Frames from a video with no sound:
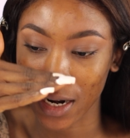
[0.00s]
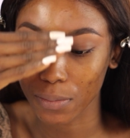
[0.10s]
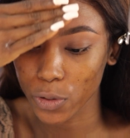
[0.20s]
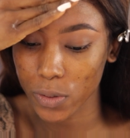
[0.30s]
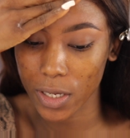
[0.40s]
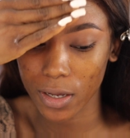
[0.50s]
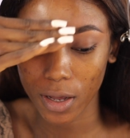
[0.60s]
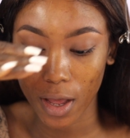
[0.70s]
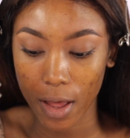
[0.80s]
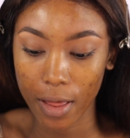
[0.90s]
and I'm using
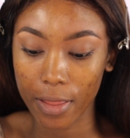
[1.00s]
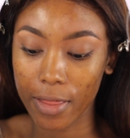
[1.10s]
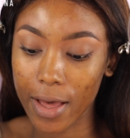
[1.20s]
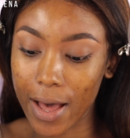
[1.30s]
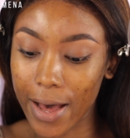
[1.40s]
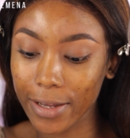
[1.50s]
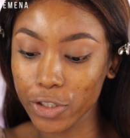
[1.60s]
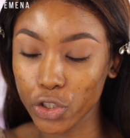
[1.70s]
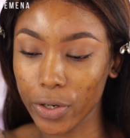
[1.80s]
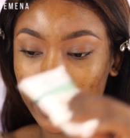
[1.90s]
the
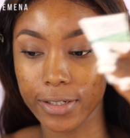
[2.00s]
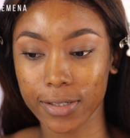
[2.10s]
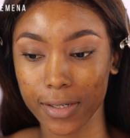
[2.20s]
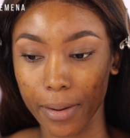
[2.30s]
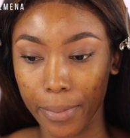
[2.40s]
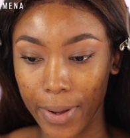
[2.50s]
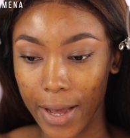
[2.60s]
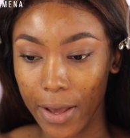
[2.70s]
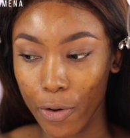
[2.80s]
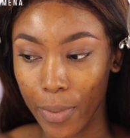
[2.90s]
Hydrate
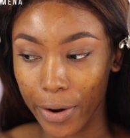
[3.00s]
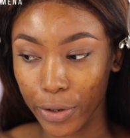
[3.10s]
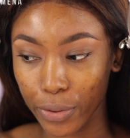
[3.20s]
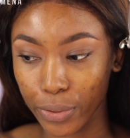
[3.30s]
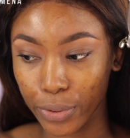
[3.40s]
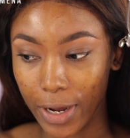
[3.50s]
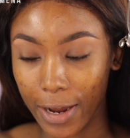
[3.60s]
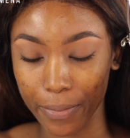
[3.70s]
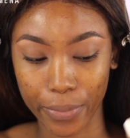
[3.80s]
by Omari Code and